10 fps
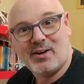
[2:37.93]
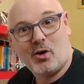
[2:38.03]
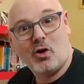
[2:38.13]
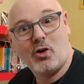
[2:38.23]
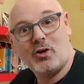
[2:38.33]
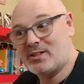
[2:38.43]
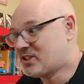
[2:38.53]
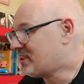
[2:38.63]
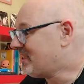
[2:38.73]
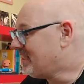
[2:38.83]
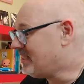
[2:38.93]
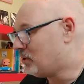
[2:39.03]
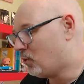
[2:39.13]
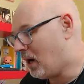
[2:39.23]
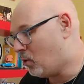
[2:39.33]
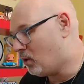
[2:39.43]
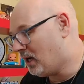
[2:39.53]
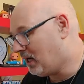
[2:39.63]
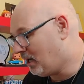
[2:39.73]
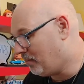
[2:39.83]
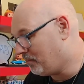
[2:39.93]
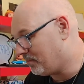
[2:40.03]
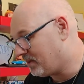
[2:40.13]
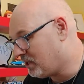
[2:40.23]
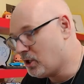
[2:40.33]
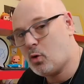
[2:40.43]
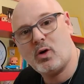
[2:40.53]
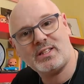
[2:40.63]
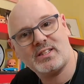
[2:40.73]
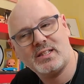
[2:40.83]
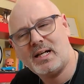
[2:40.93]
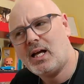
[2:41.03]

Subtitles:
All on CD. Wow, you know what?